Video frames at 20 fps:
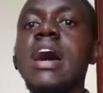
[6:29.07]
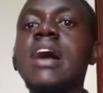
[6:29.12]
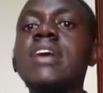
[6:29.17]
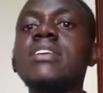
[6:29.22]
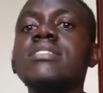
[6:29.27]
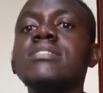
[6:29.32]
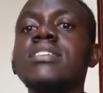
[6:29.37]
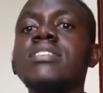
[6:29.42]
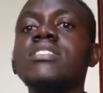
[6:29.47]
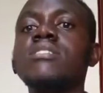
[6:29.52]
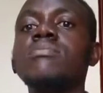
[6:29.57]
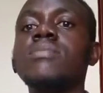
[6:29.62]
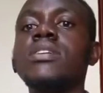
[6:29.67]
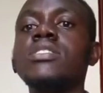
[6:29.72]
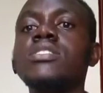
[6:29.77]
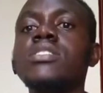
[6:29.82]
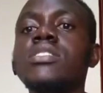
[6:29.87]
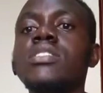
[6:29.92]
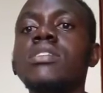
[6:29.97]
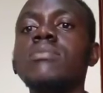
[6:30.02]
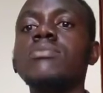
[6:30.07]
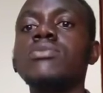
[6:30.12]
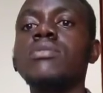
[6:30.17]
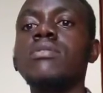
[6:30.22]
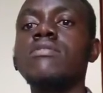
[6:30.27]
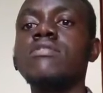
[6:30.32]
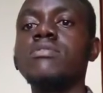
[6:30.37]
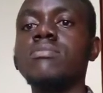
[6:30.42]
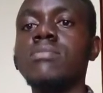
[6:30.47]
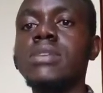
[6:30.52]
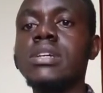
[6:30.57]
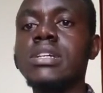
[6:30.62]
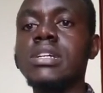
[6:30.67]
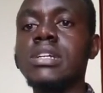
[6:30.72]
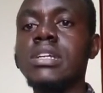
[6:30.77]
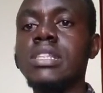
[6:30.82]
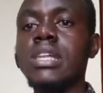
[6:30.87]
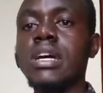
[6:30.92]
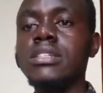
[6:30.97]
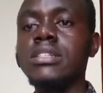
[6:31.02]
eyes and imagine themselves
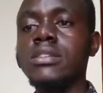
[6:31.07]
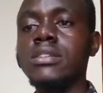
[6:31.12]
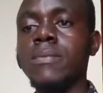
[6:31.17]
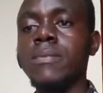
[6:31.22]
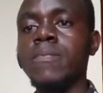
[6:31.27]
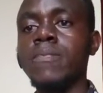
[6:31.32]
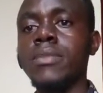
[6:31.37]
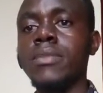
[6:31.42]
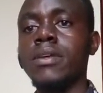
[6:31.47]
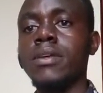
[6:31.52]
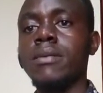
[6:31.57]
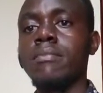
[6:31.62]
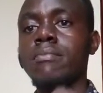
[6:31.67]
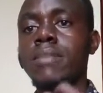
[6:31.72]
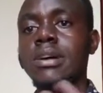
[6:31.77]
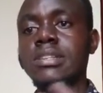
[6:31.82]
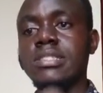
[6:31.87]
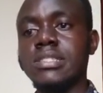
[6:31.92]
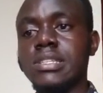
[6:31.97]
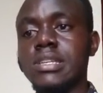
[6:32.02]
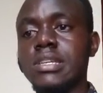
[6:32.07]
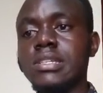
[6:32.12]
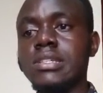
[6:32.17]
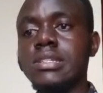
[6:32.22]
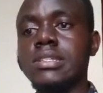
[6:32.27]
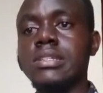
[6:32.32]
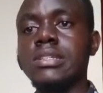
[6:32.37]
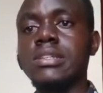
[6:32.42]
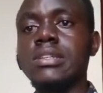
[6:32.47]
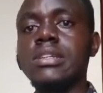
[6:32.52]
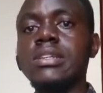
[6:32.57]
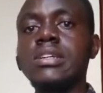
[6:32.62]
making that basket,